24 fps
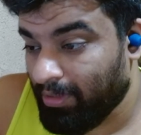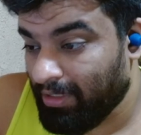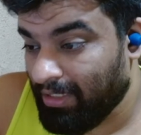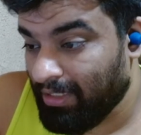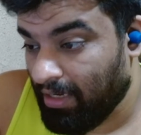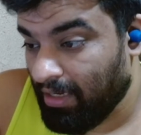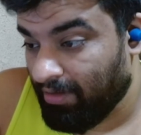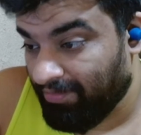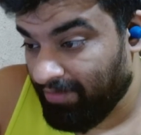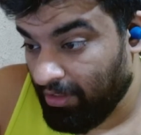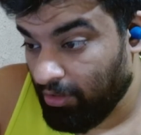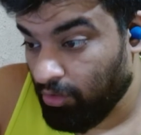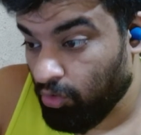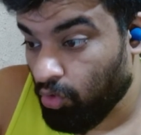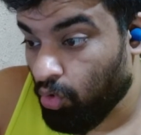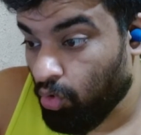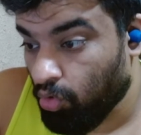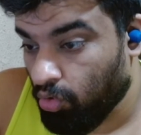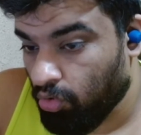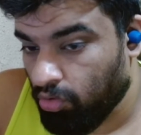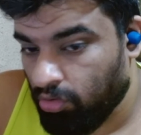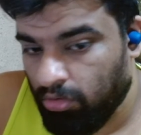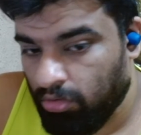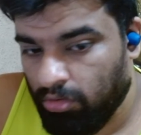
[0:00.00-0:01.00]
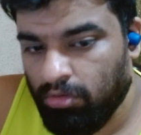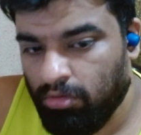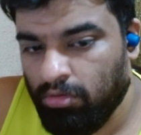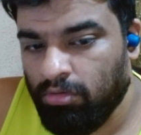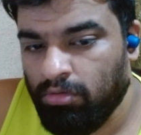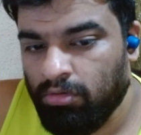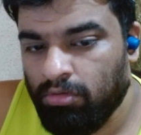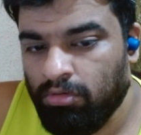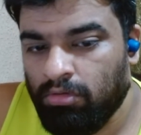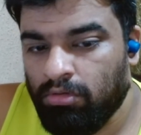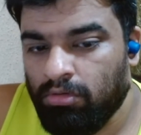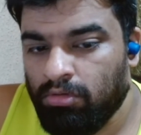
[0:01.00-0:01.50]
that we know
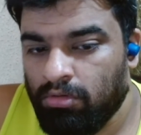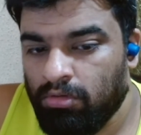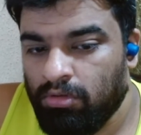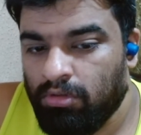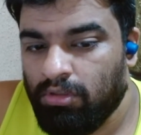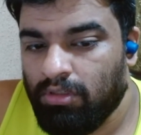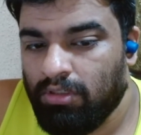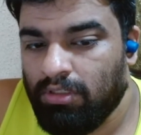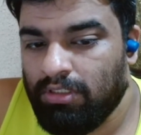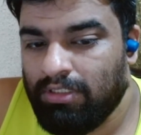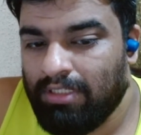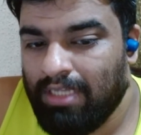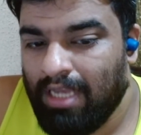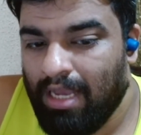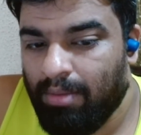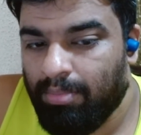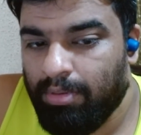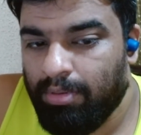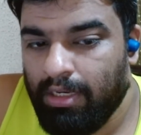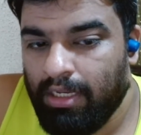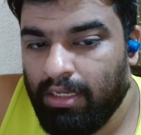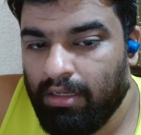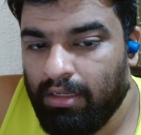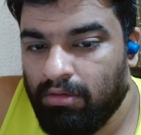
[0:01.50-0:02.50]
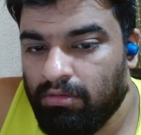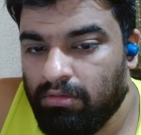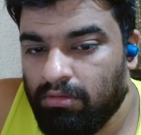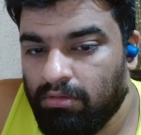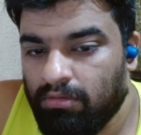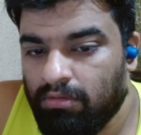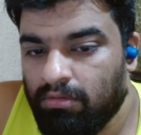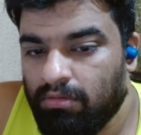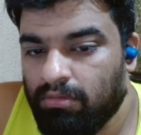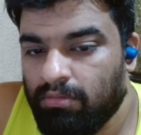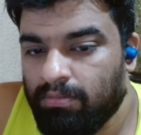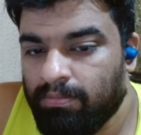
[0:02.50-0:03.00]
is happening.
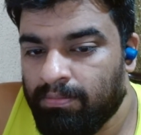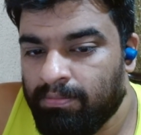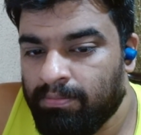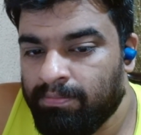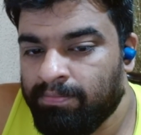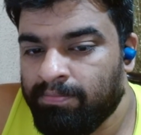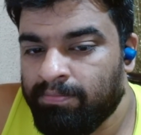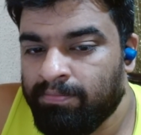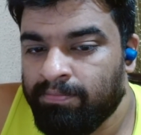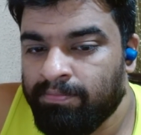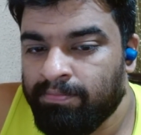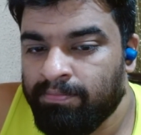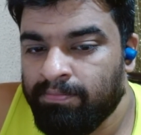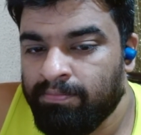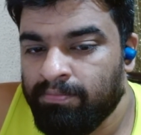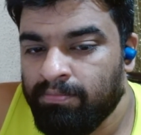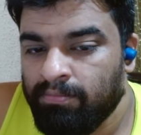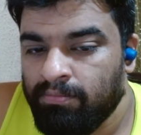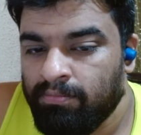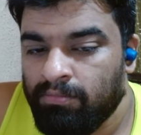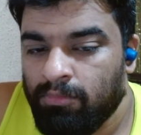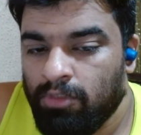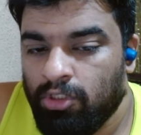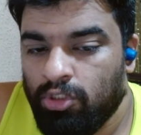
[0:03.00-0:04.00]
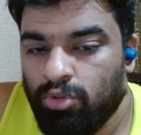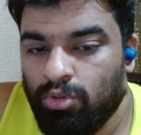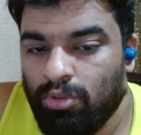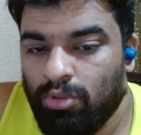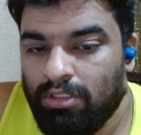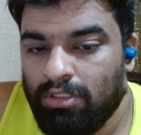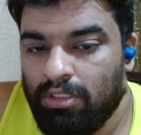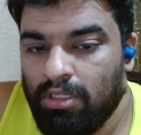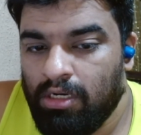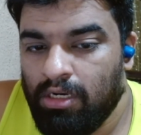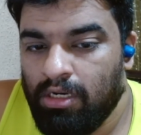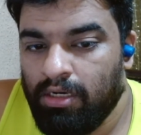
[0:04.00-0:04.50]

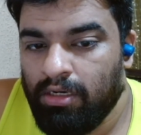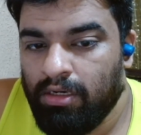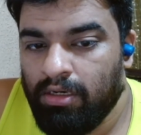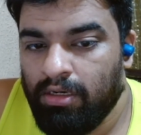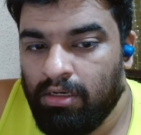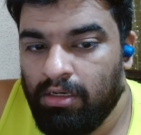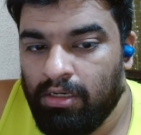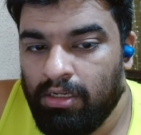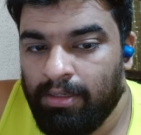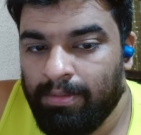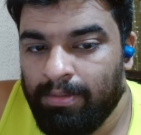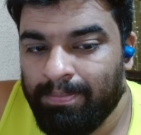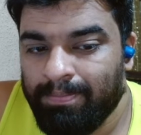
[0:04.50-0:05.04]
Switzerland, Italy.